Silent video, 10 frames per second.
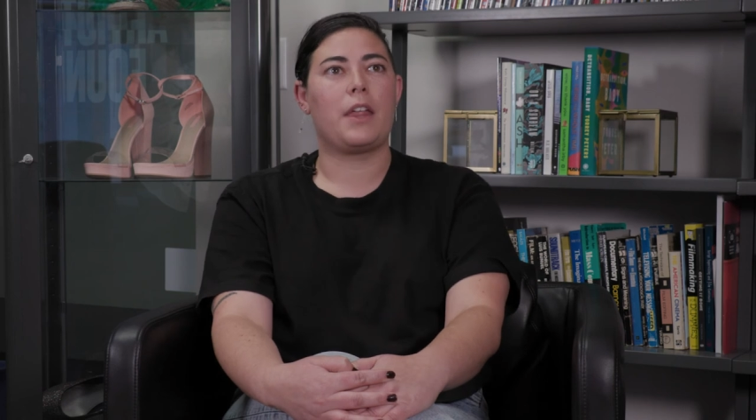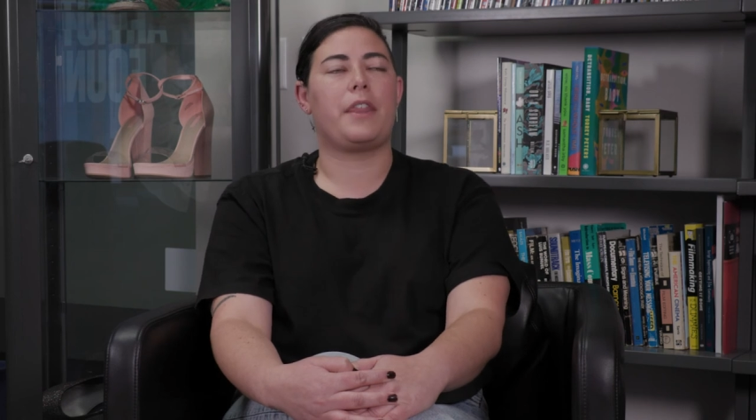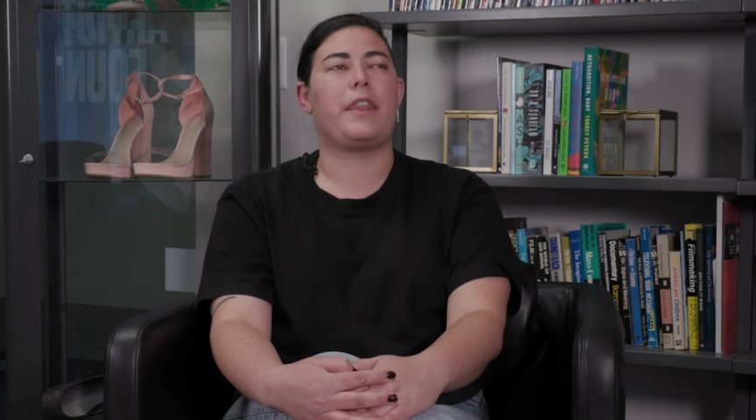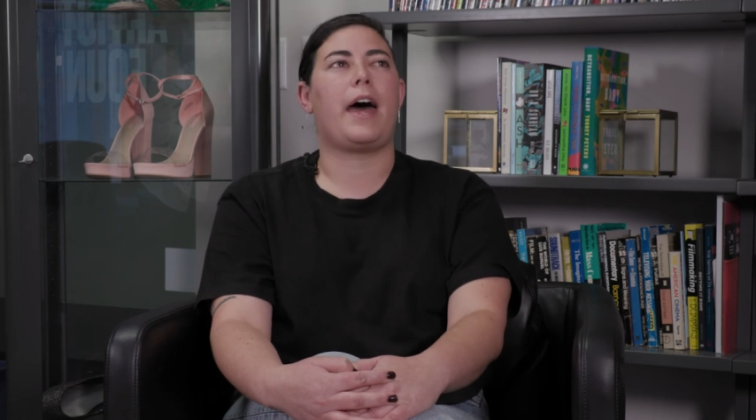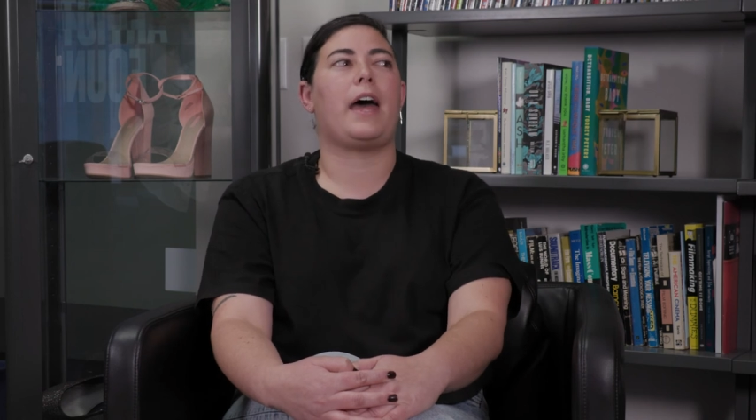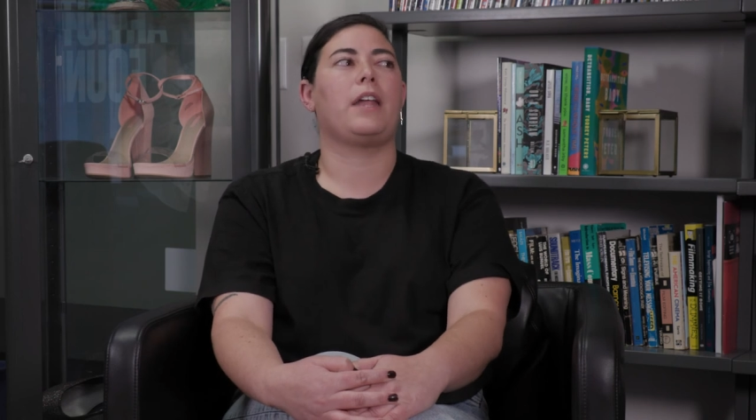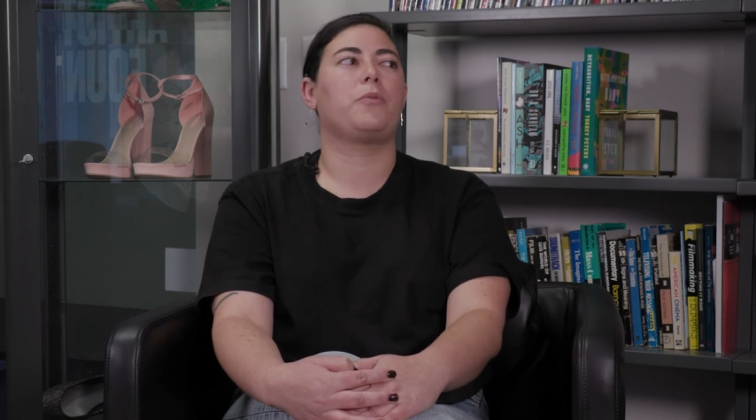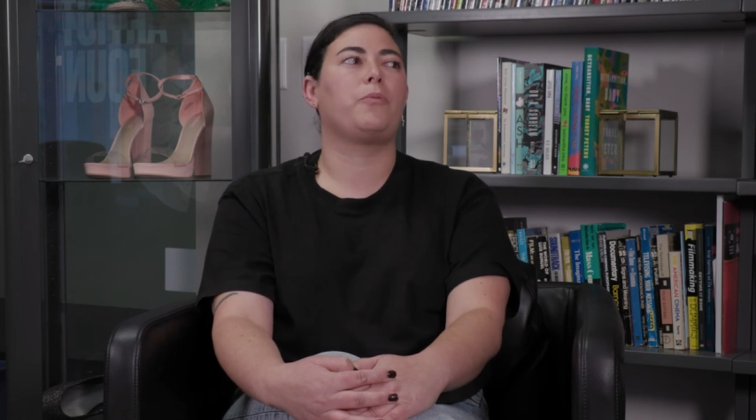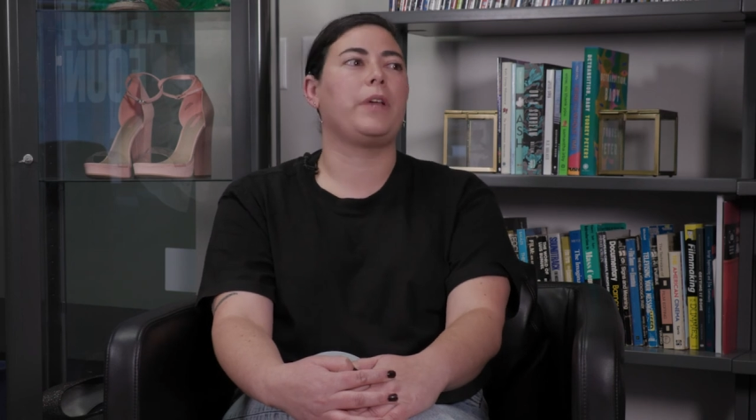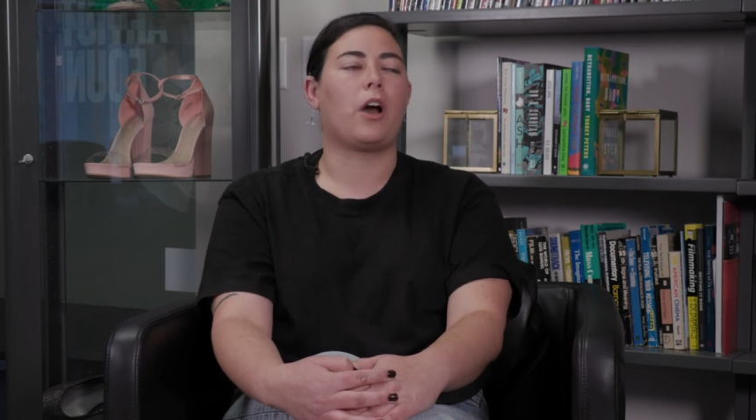
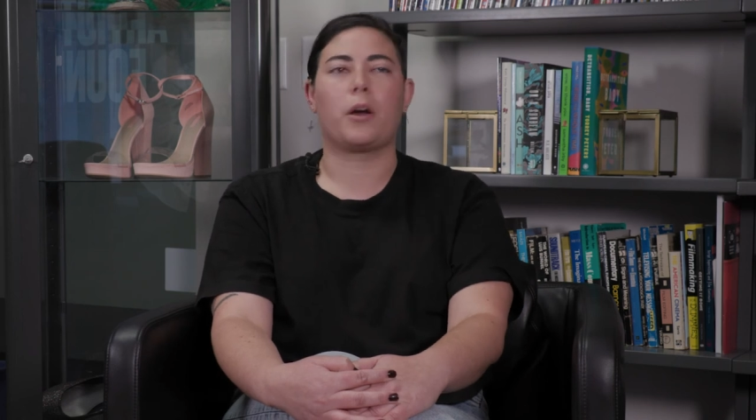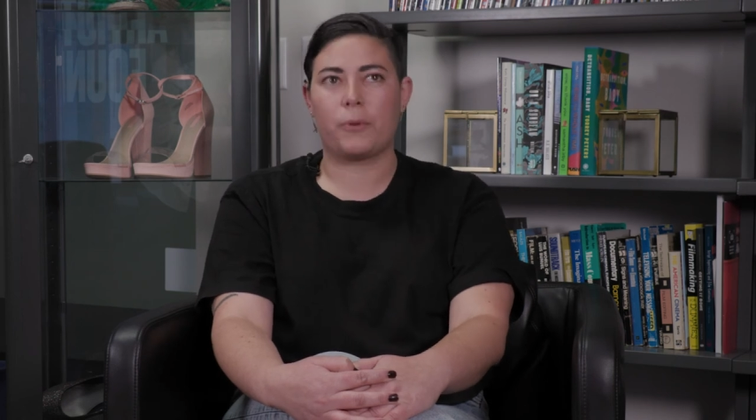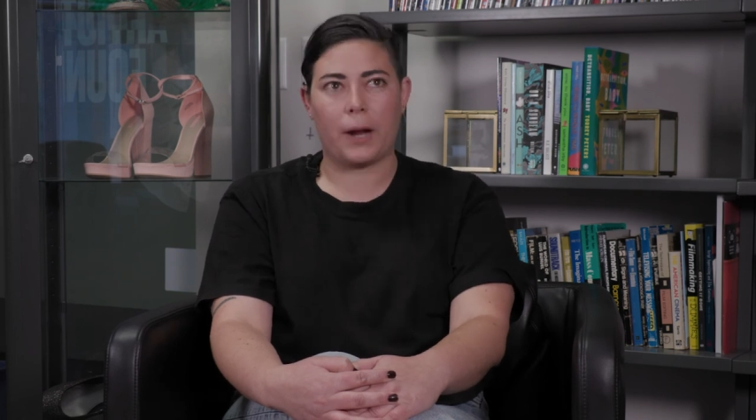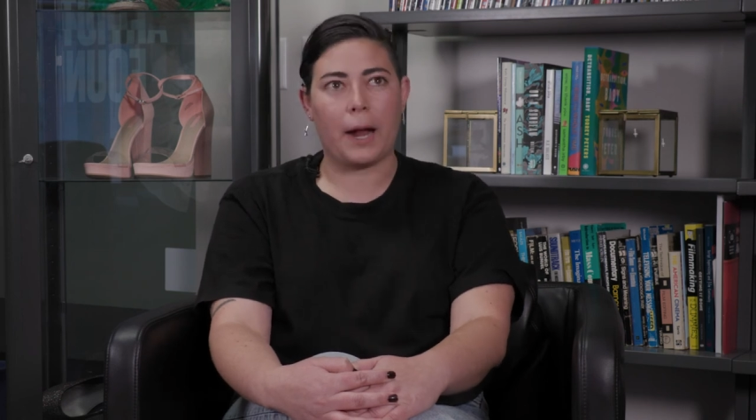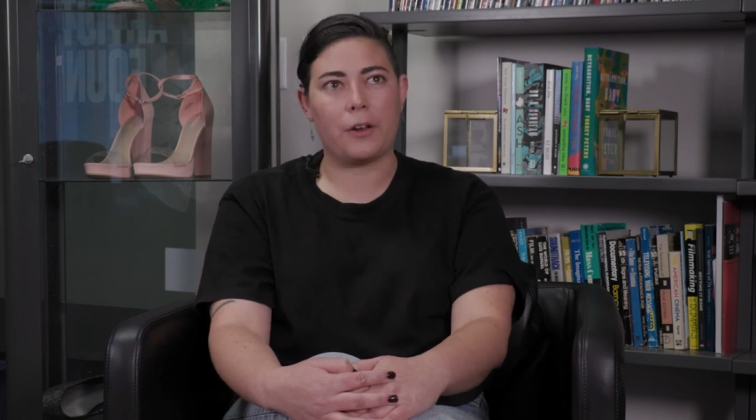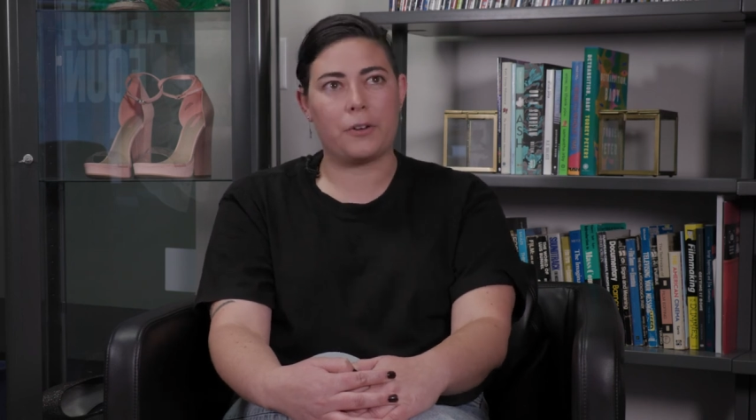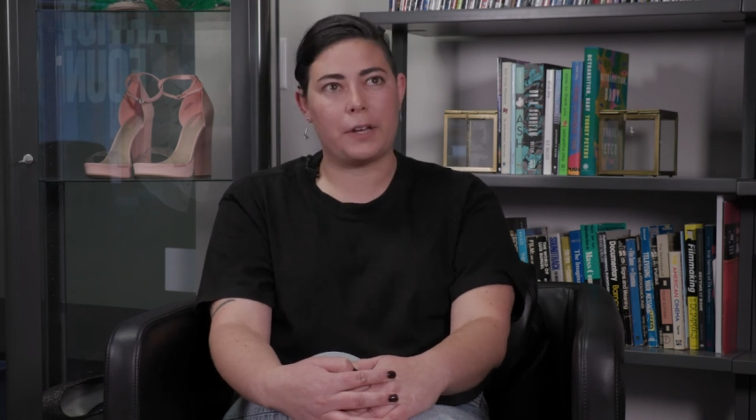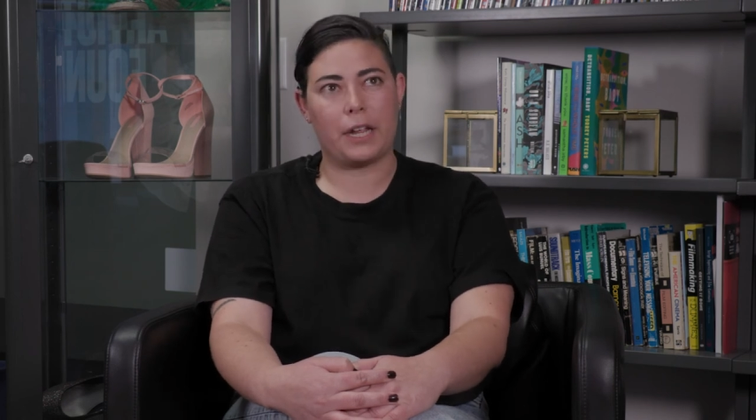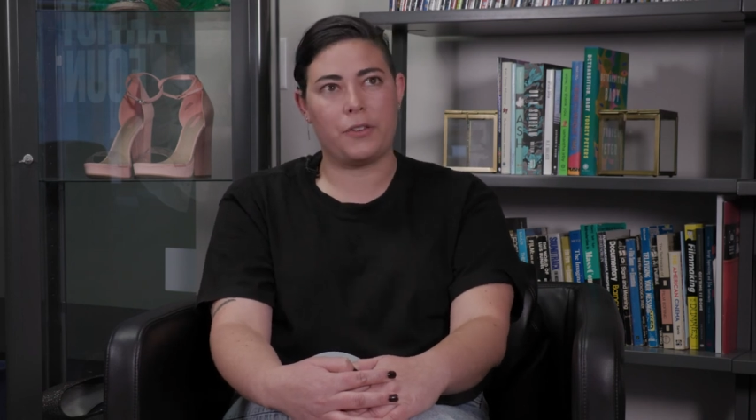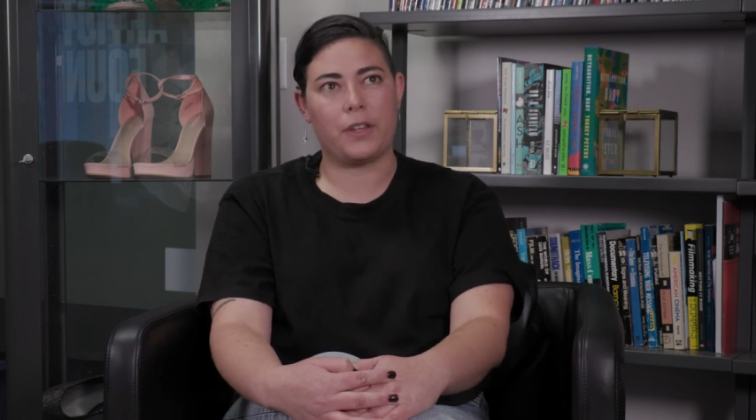that we are
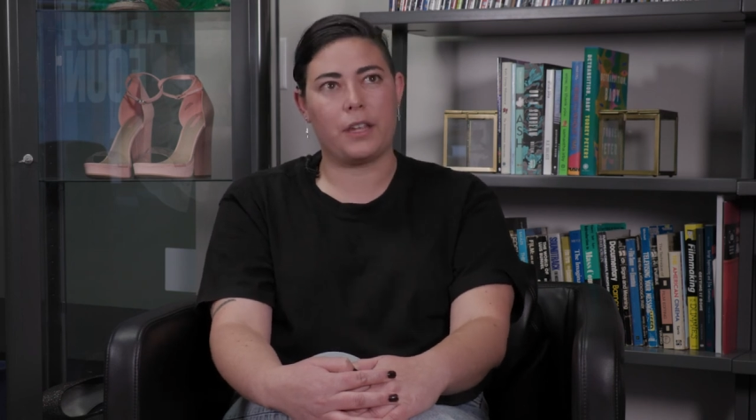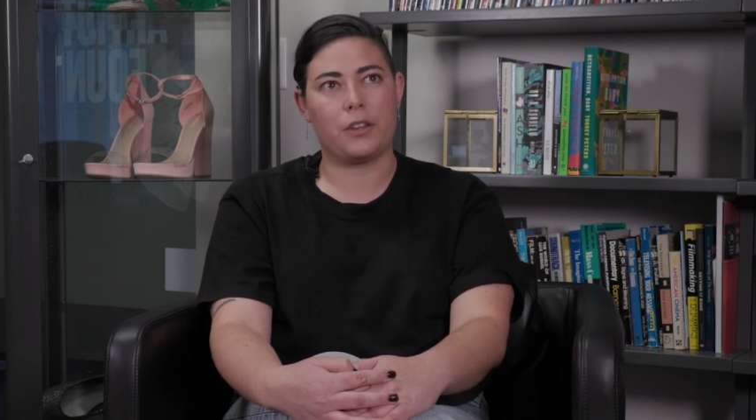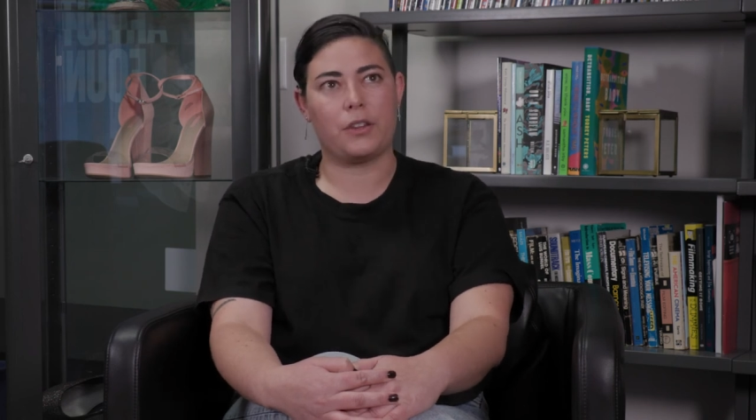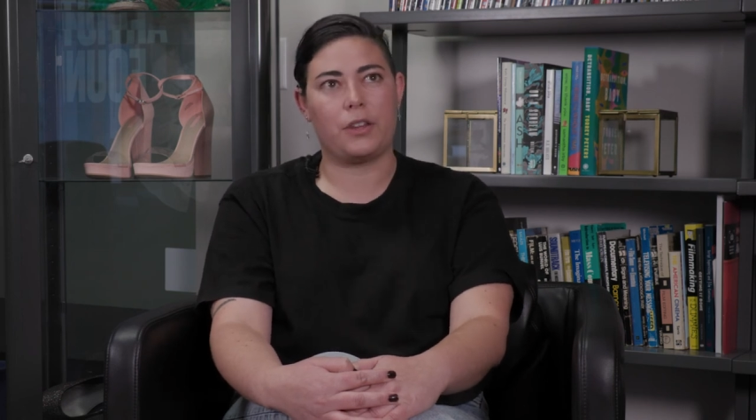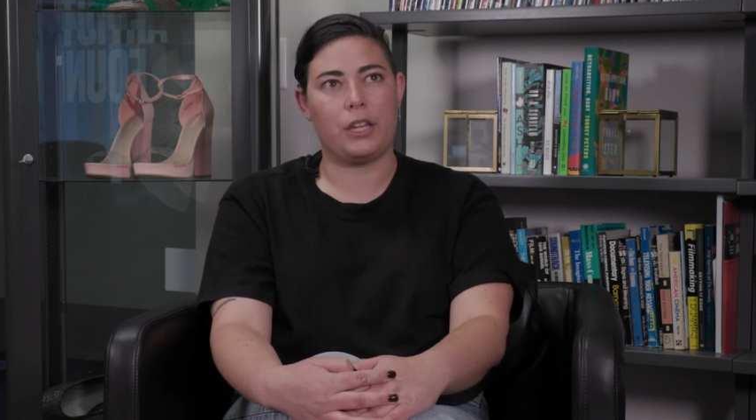prioritizing